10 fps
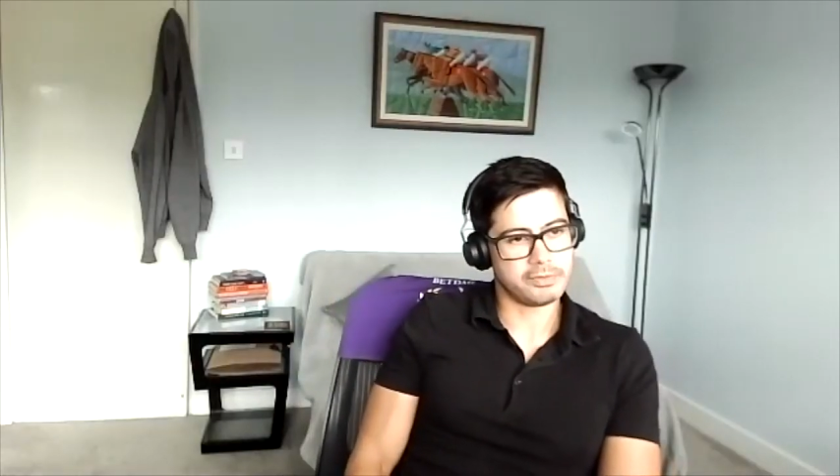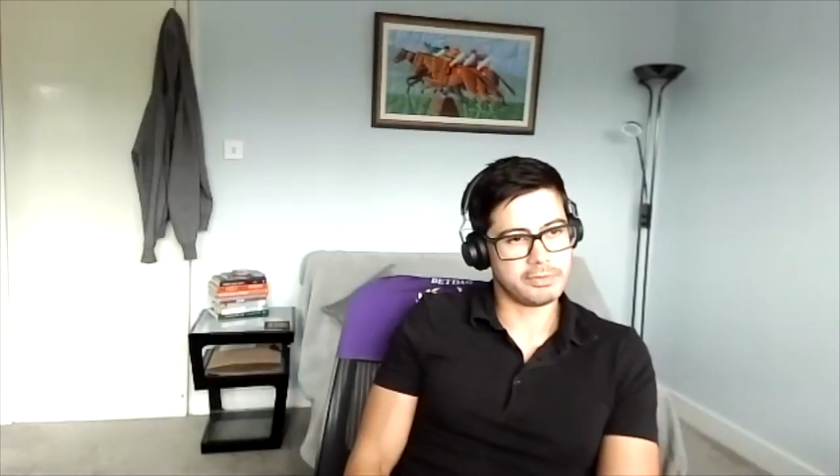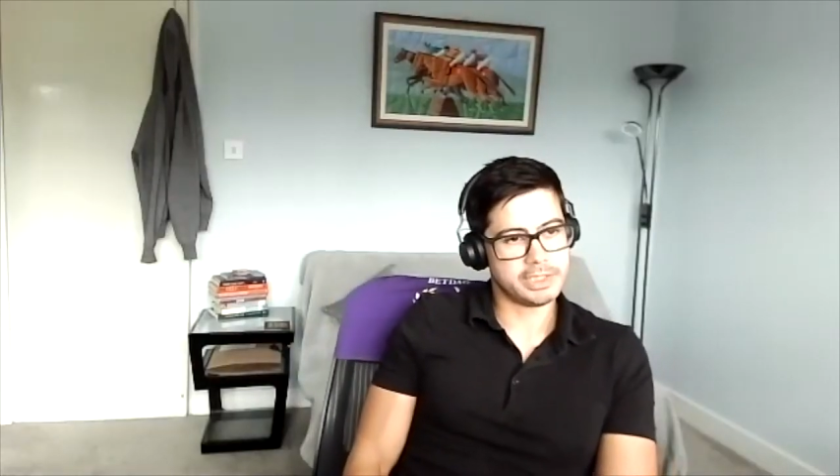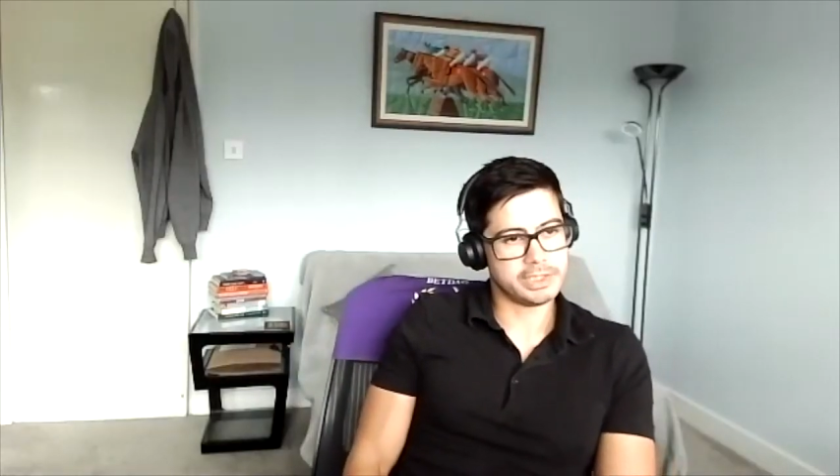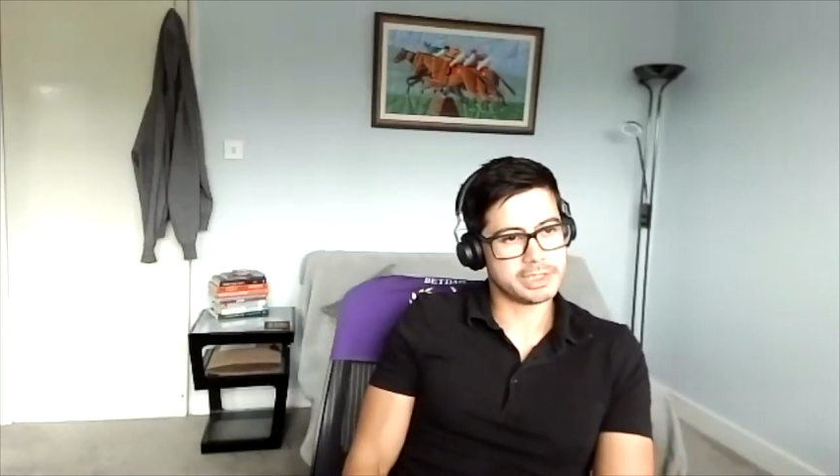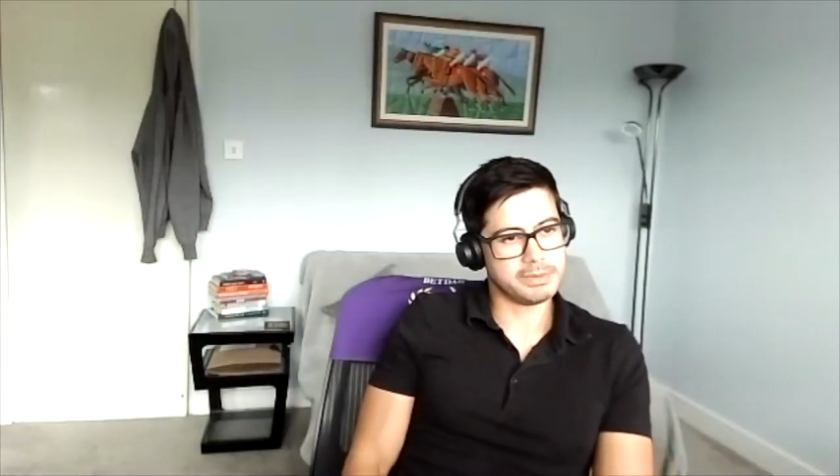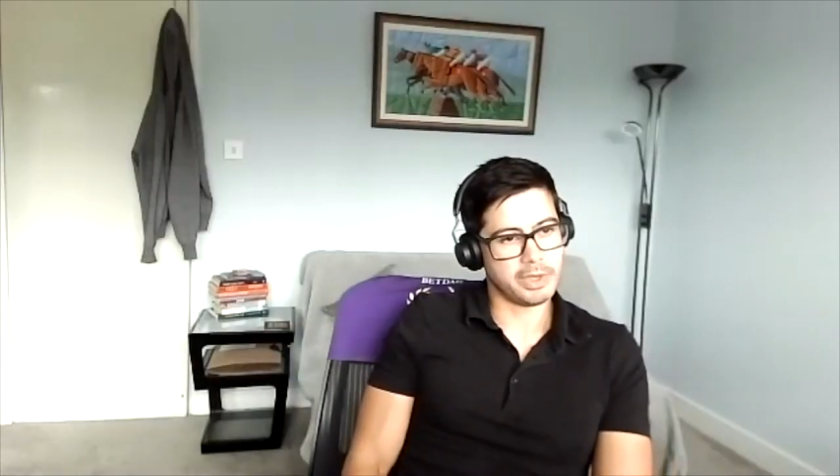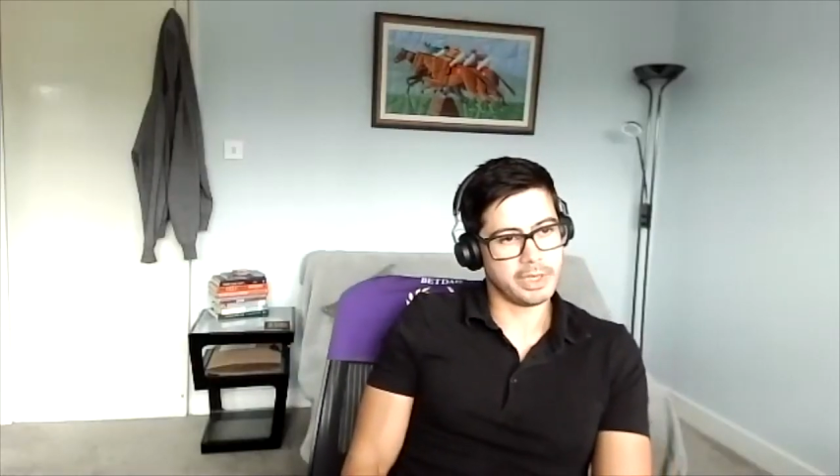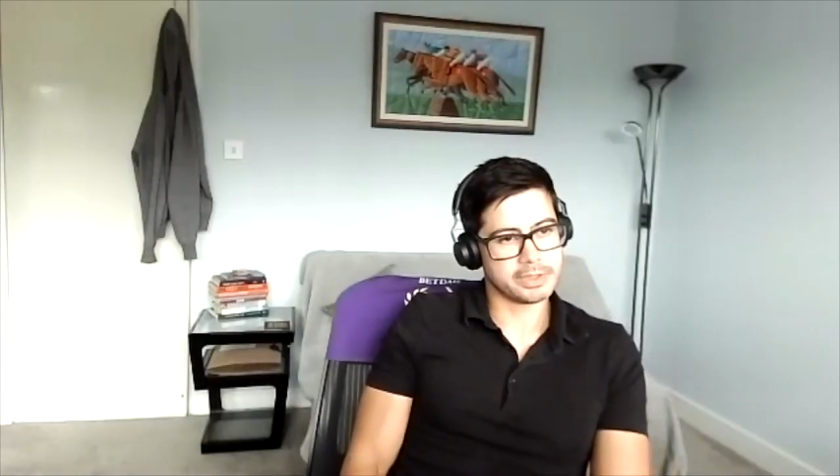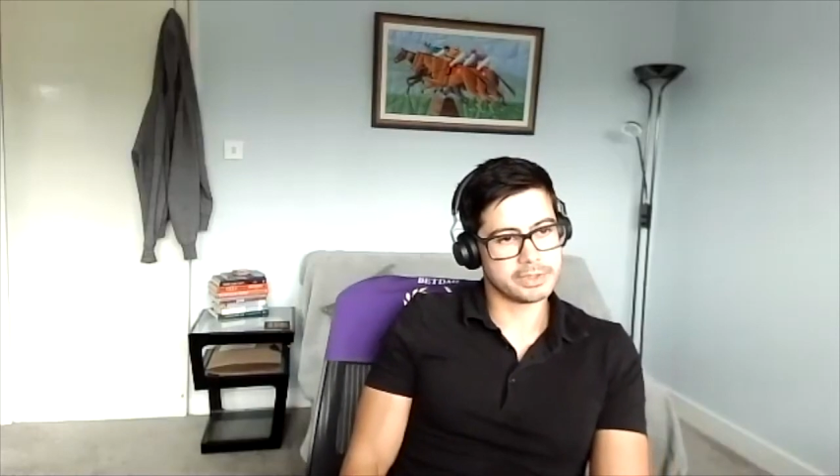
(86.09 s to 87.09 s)
recency
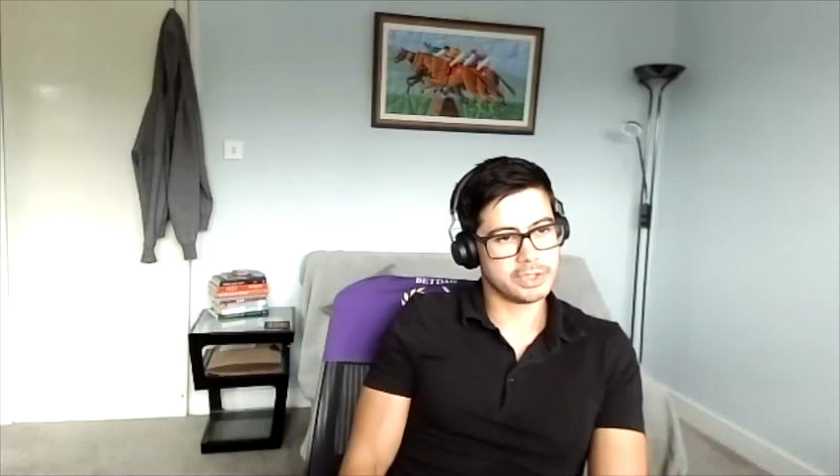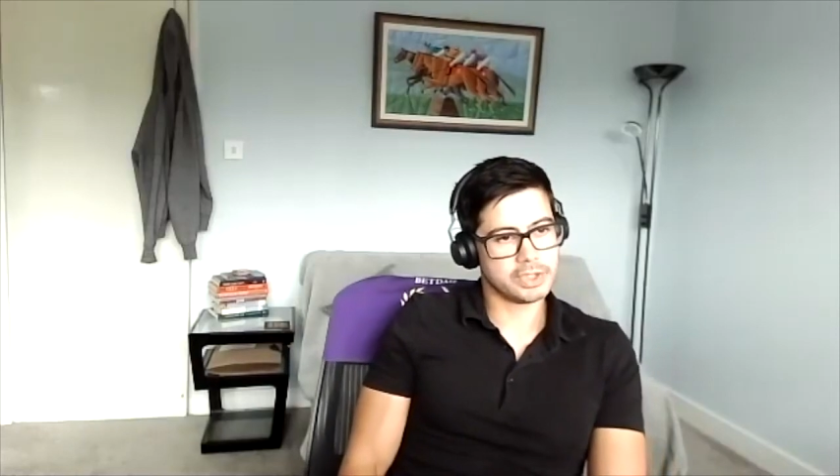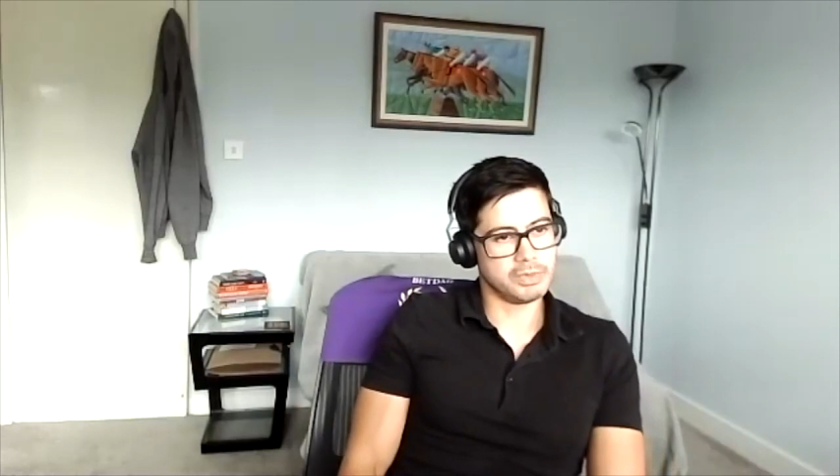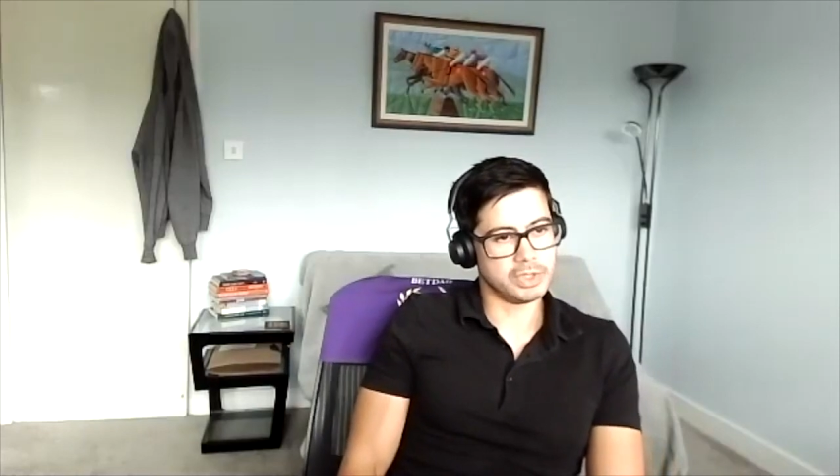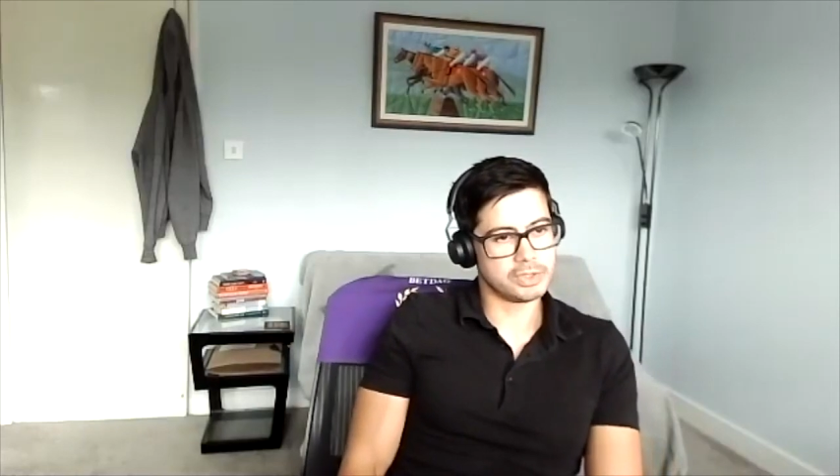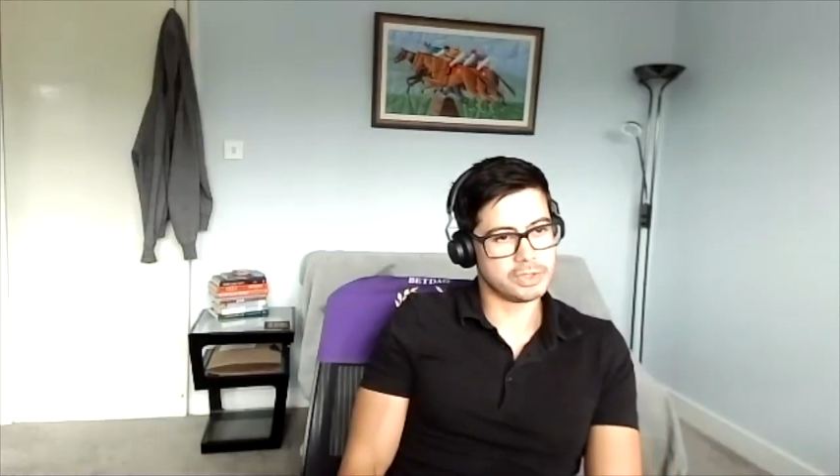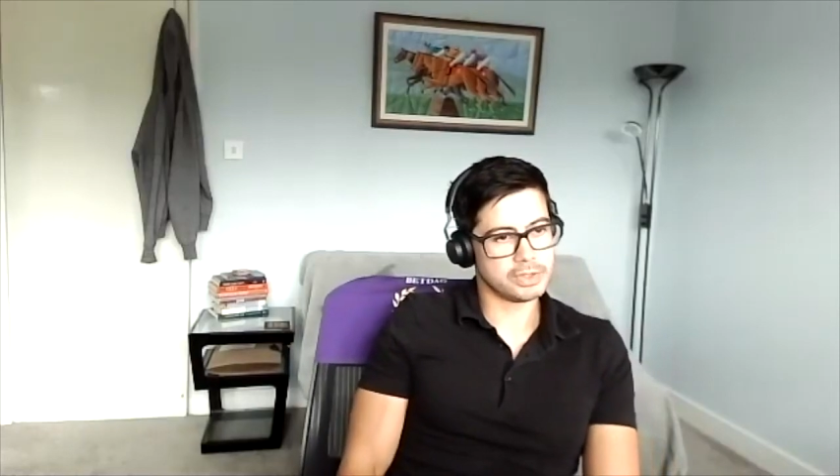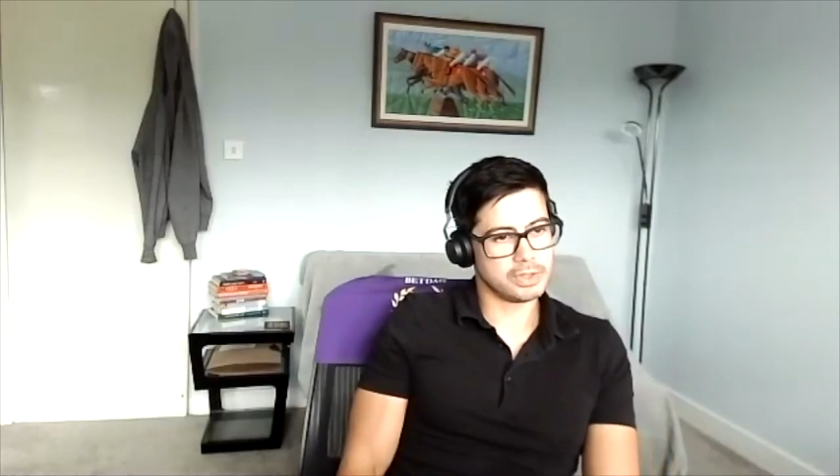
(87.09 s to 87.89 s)
bias too much.